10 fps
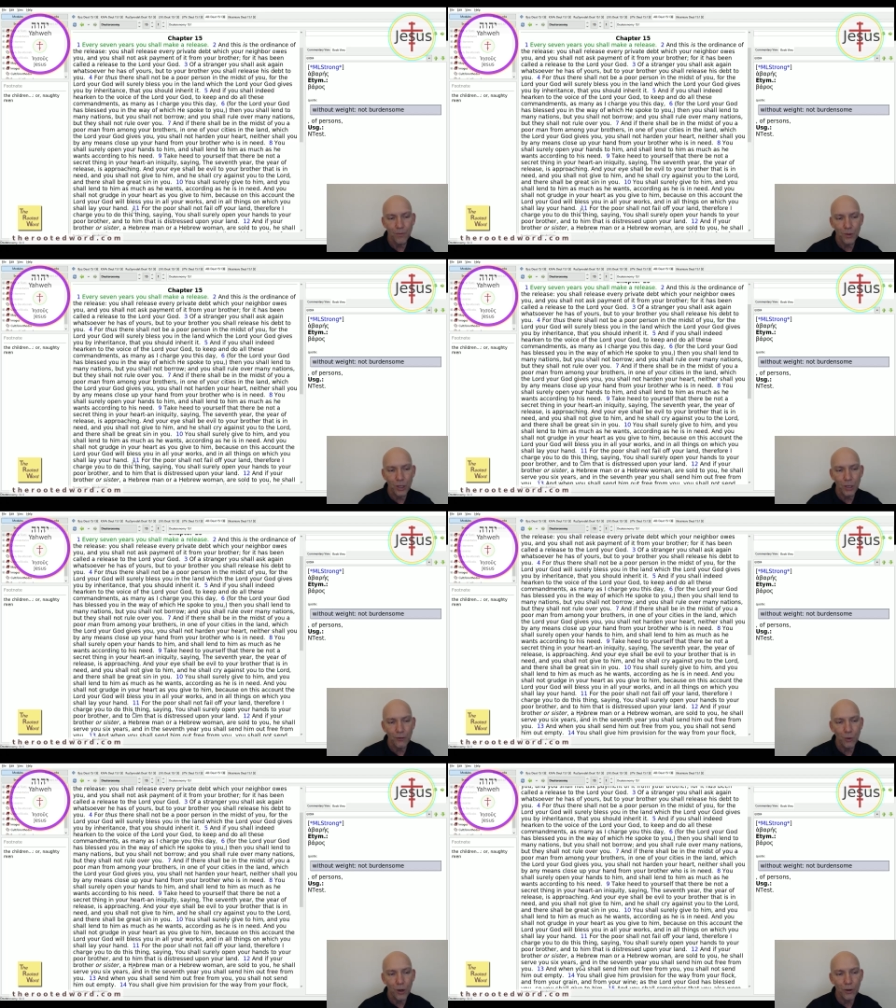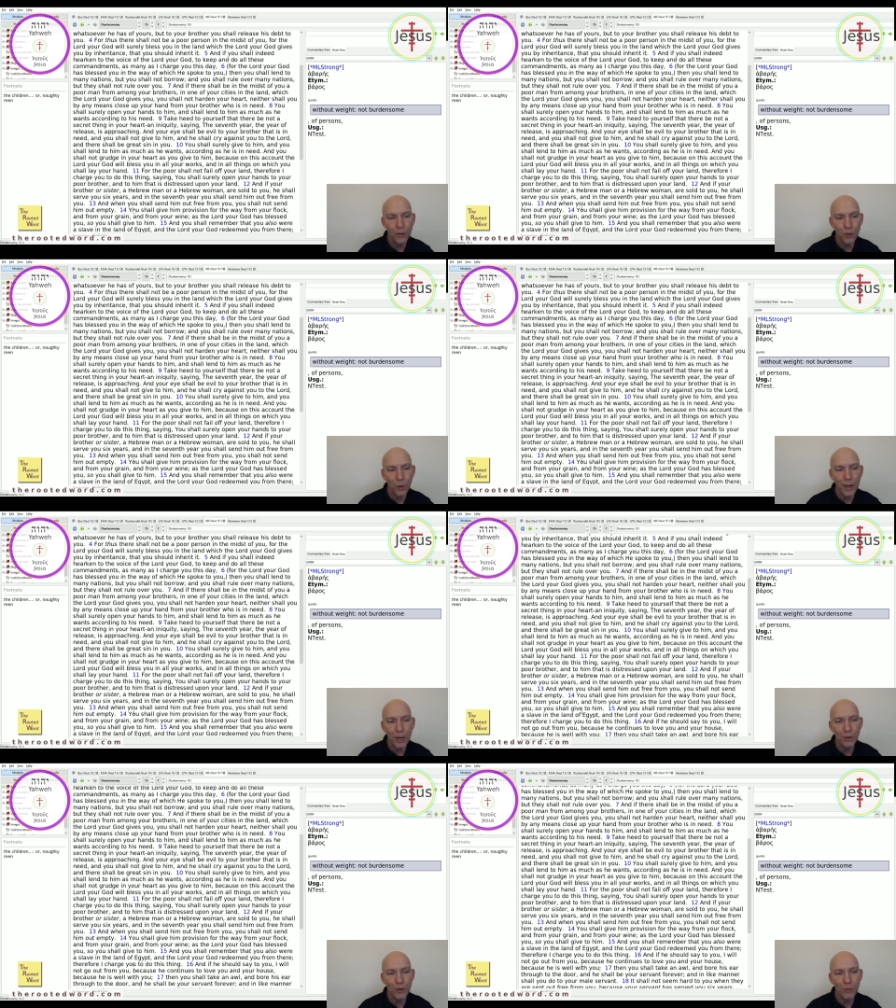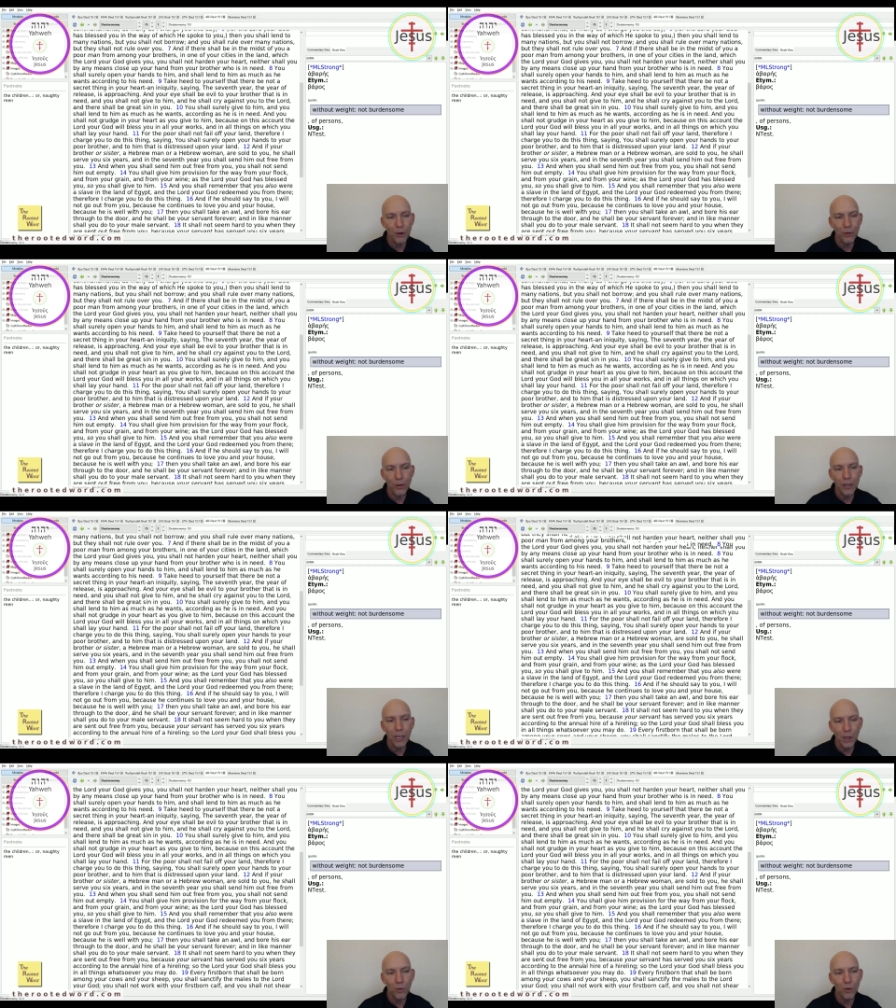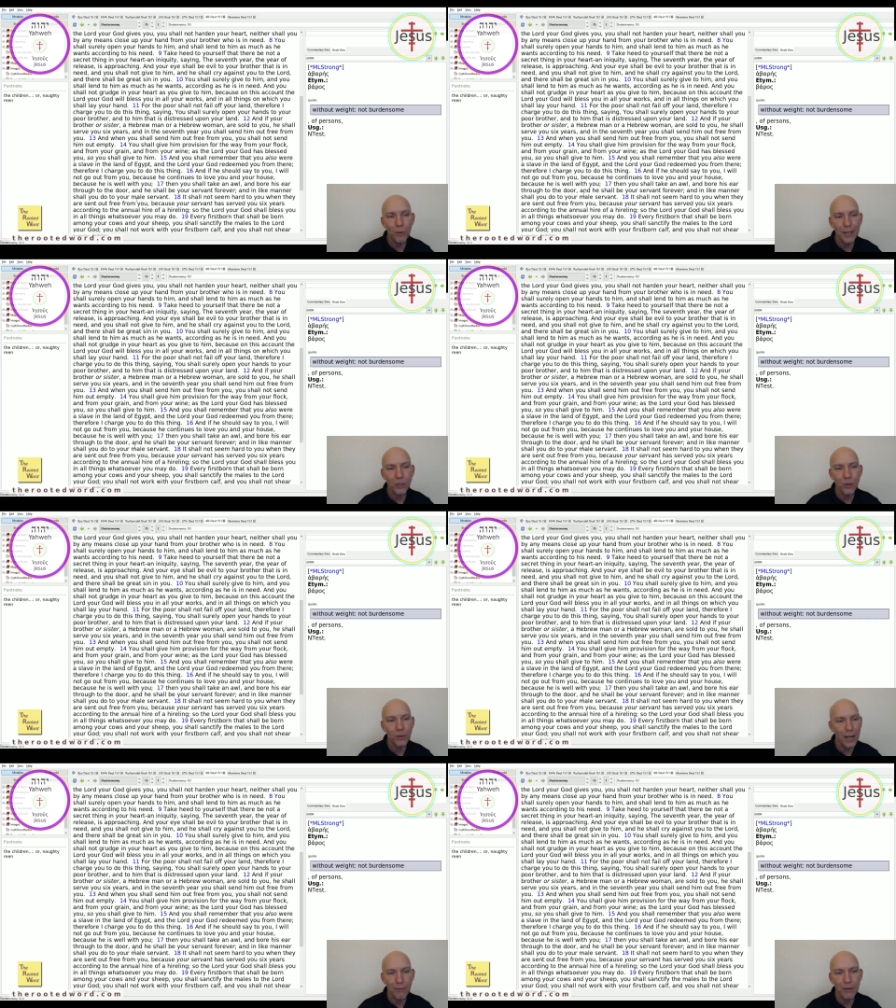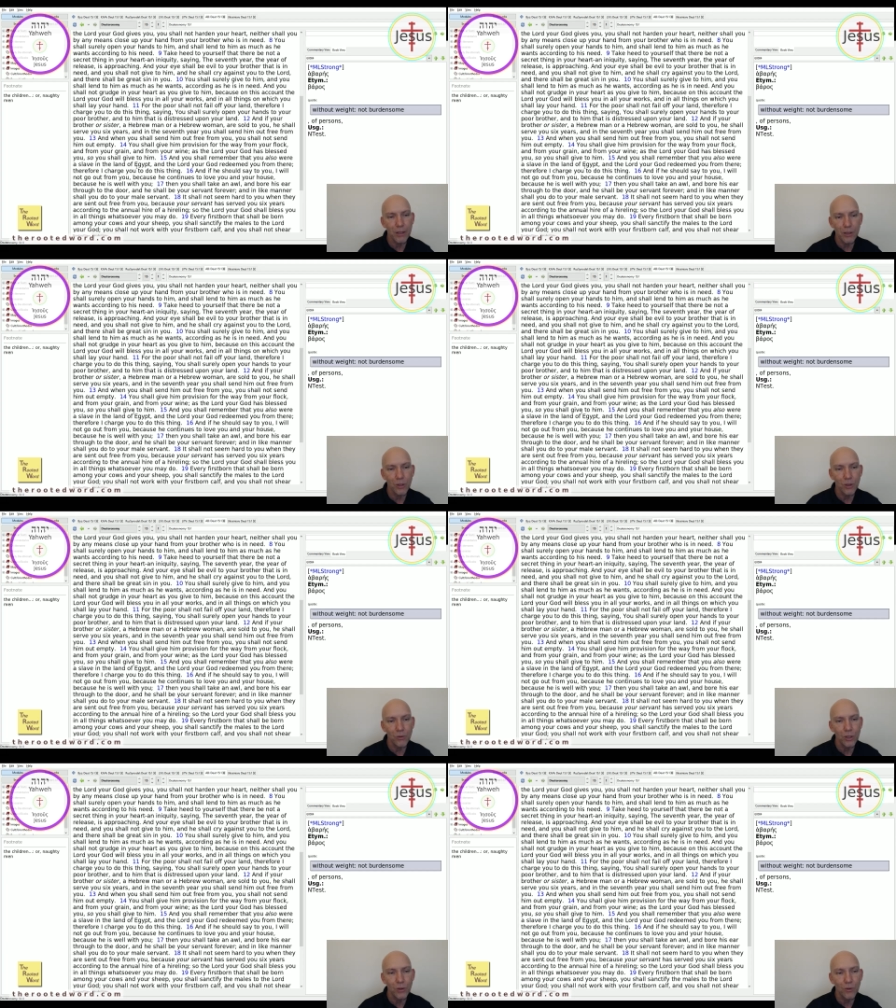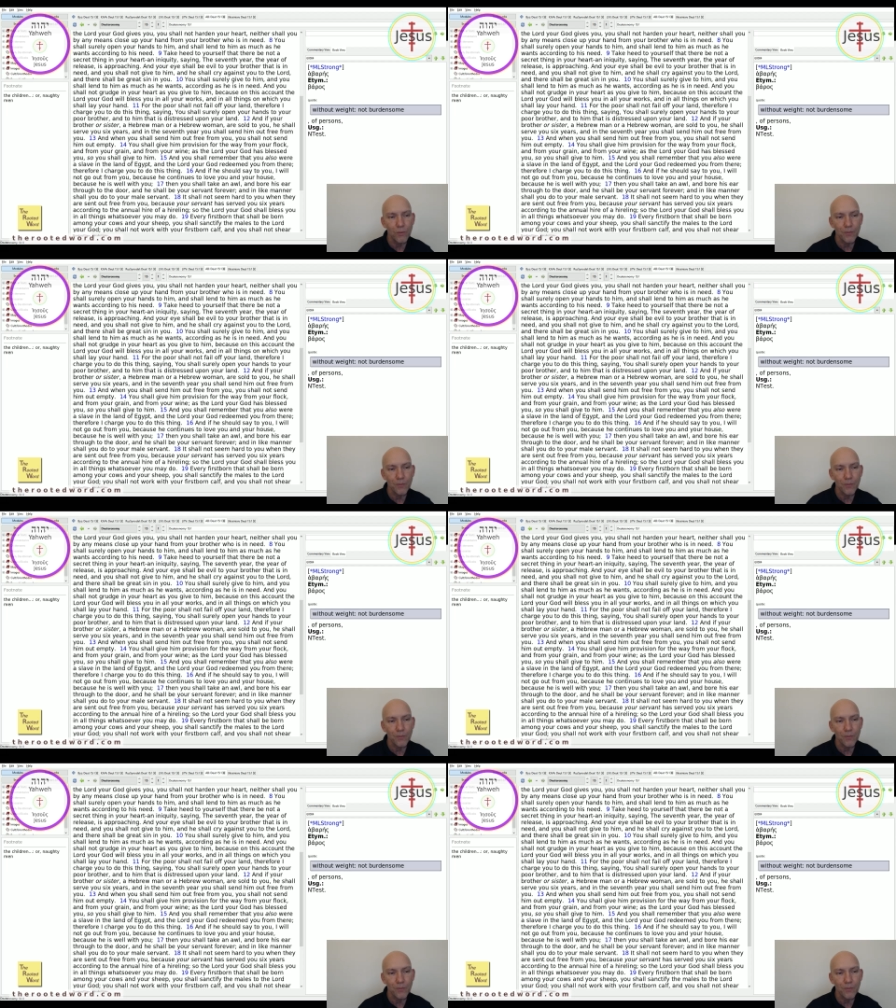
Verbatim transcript: If you are this way with your brother, he will bless you in everything that you do.